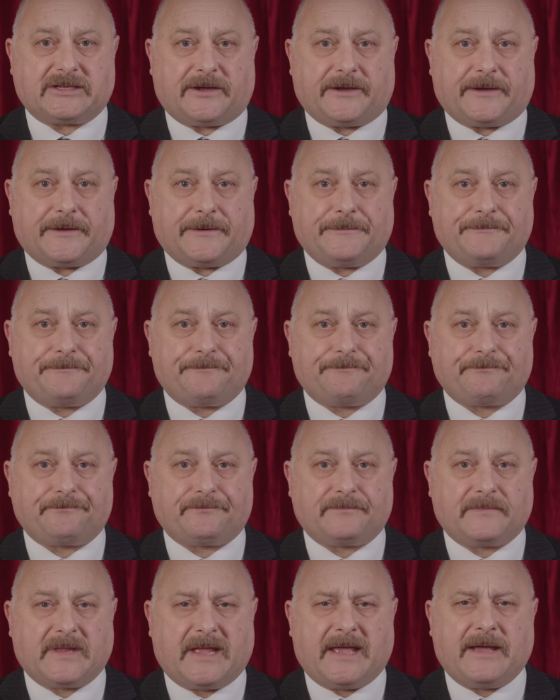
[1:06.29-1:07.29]
her.
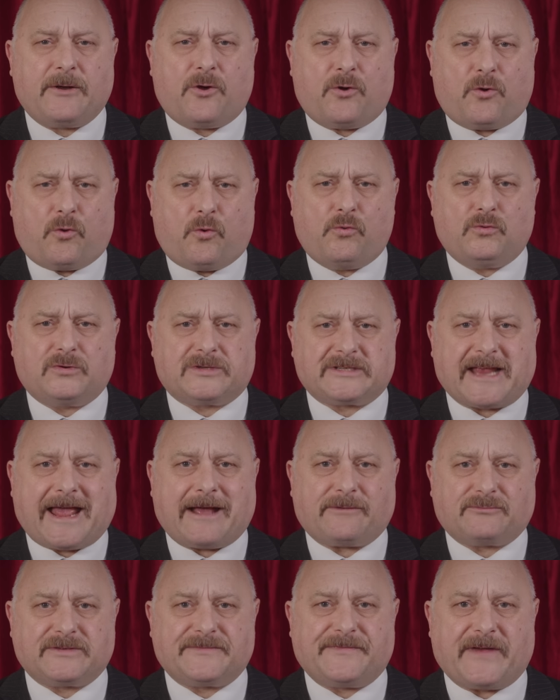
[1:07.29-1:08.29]
All
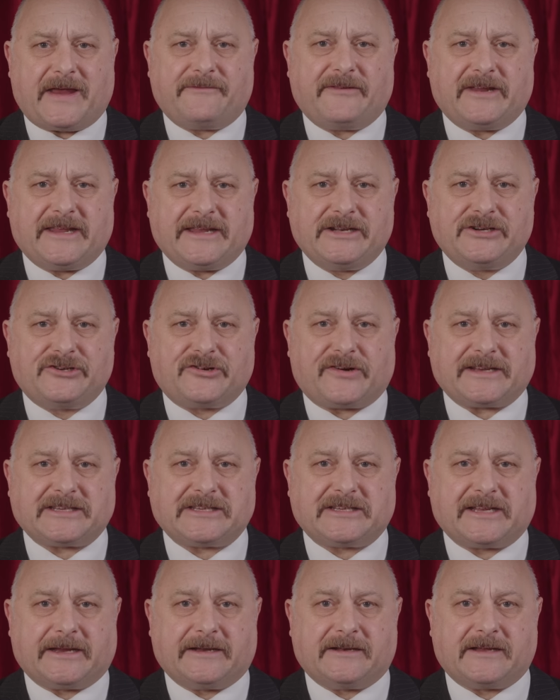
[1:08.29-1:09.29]
sounds very
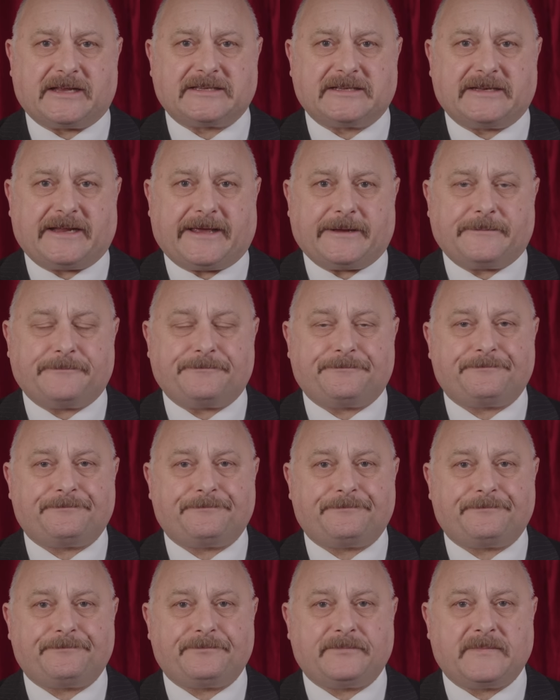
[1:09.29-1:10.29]
interesting, doesn't it?
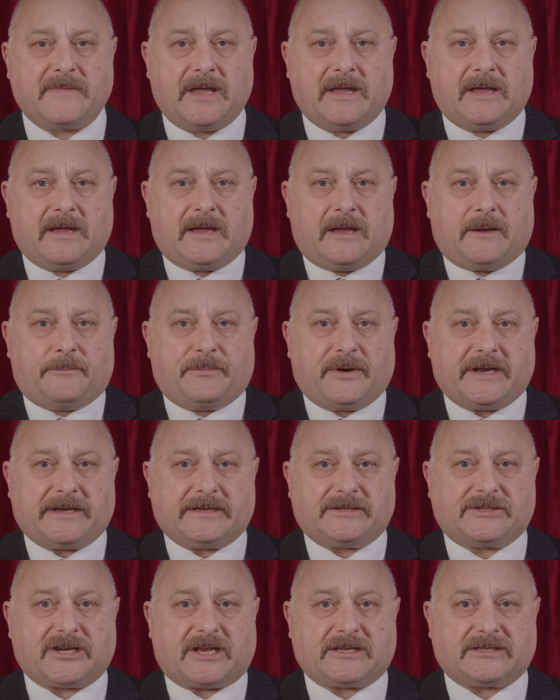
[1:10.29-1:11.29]
But
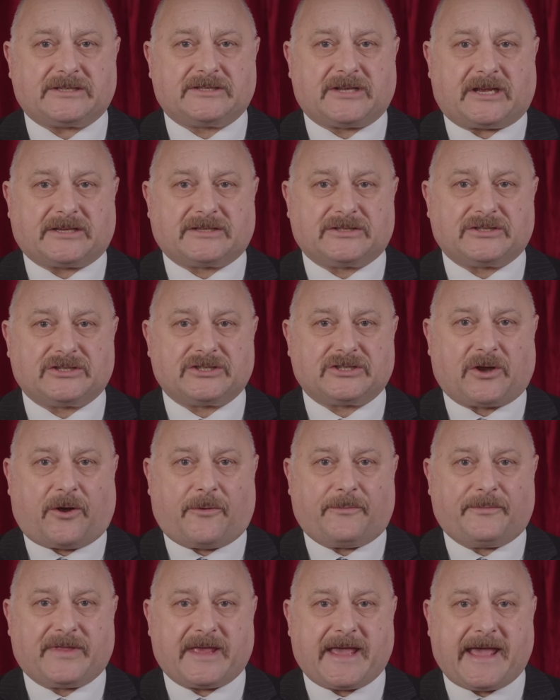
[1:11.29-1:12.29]
it just doesn't
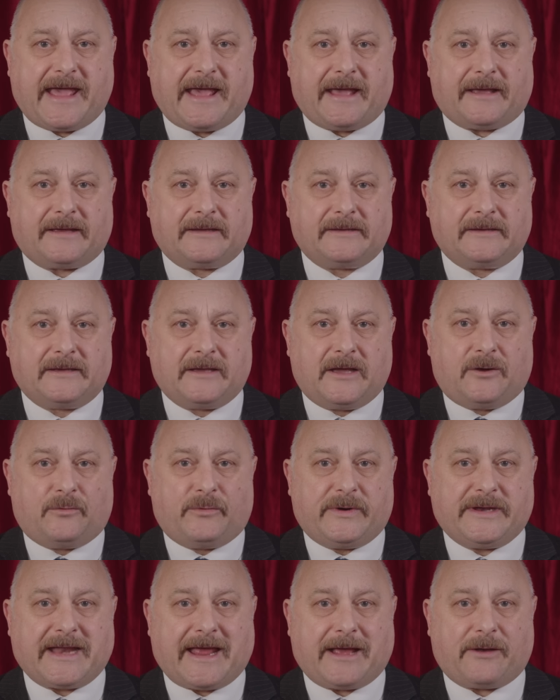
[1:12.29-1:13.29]
stop there.
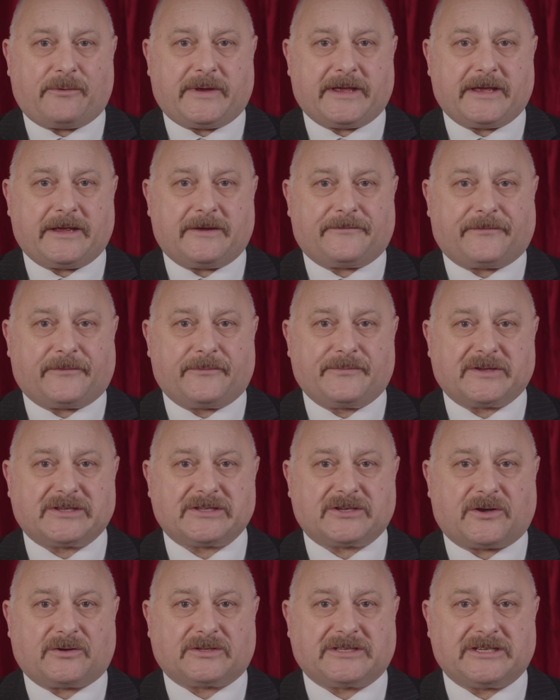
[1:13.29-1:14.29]
We now hear from the
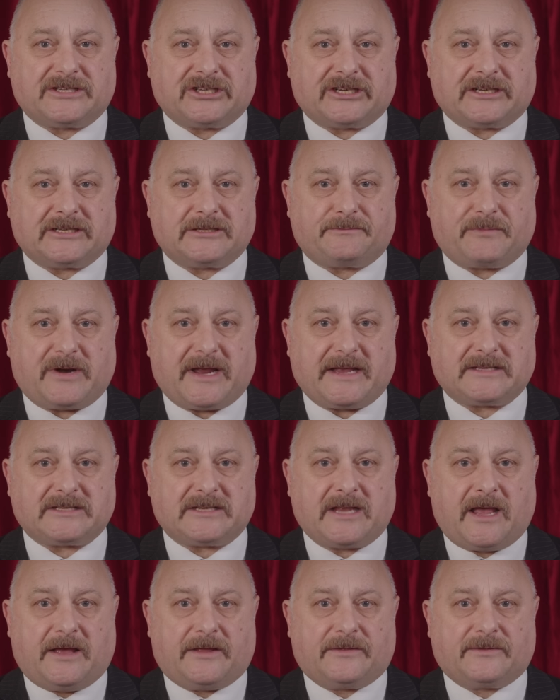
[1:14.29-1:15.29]
Scottish
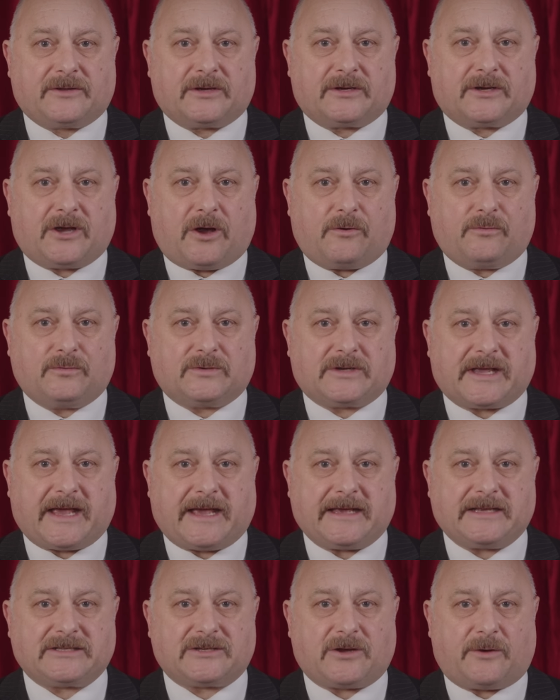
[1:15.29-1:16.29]
Express that cold
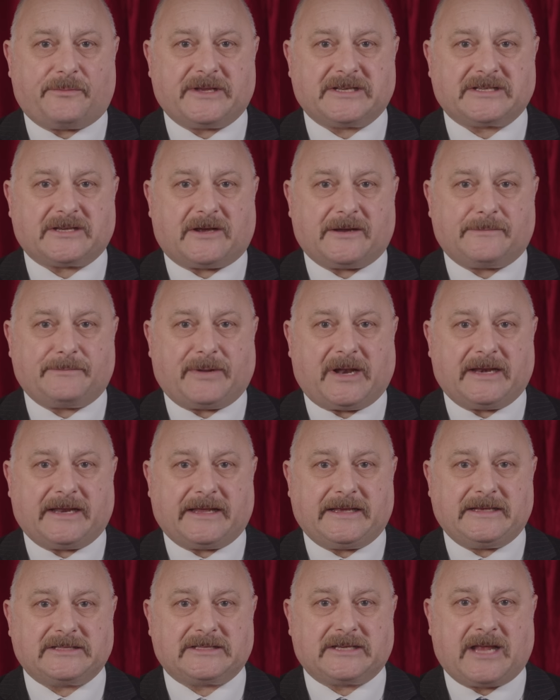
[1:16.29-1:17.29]
case homicide
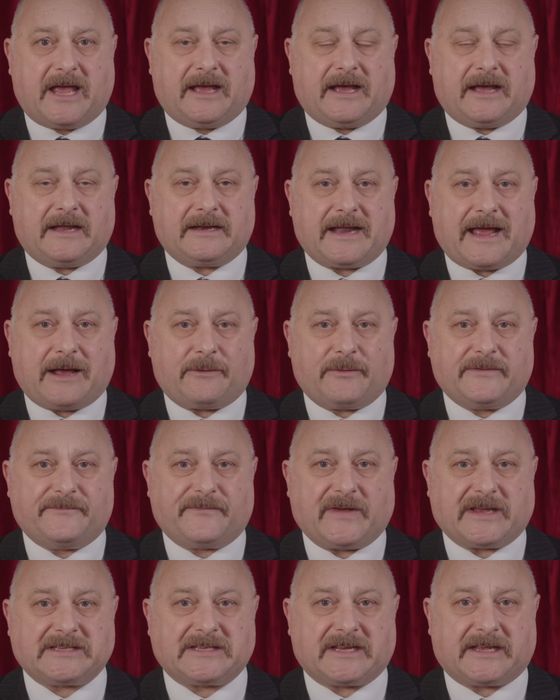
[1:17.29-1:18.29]
police are now
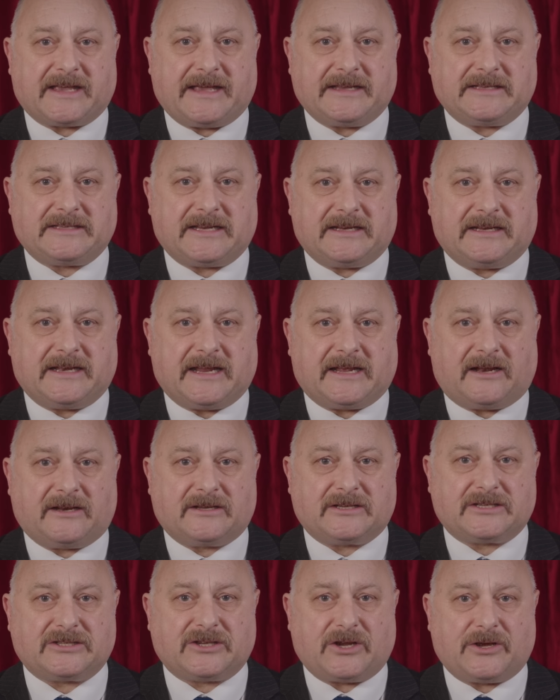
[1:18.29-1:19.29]
investigating
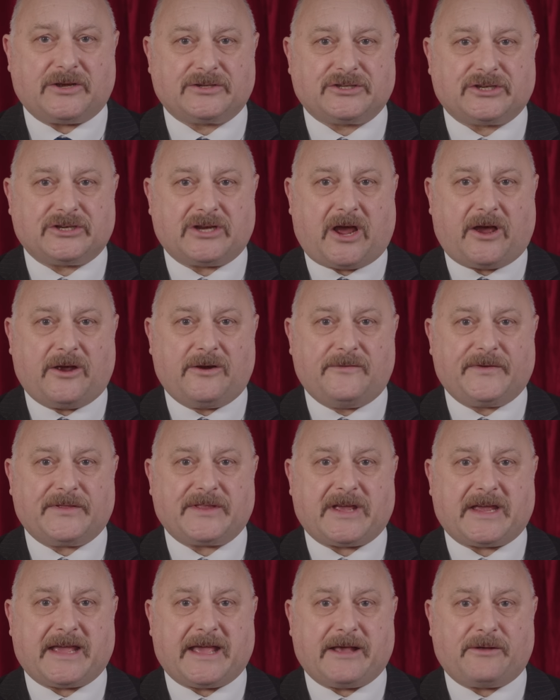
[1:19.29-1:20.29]
Nicola Sturgeon over
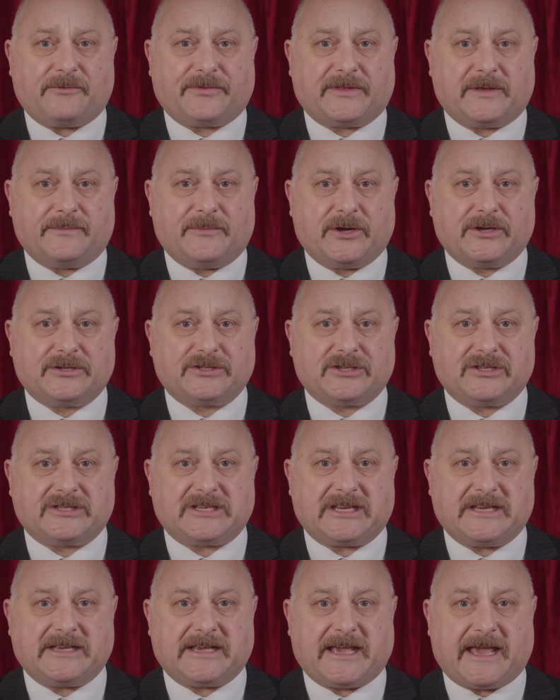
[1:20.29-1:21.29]
the health
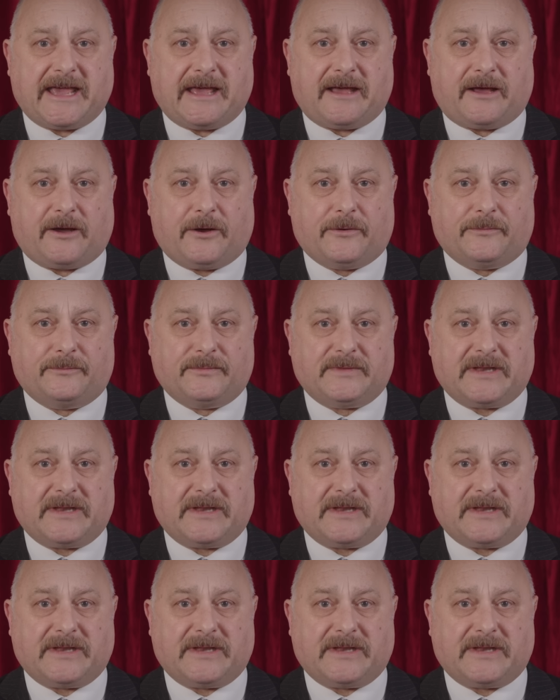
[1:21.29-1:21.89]
emergency care home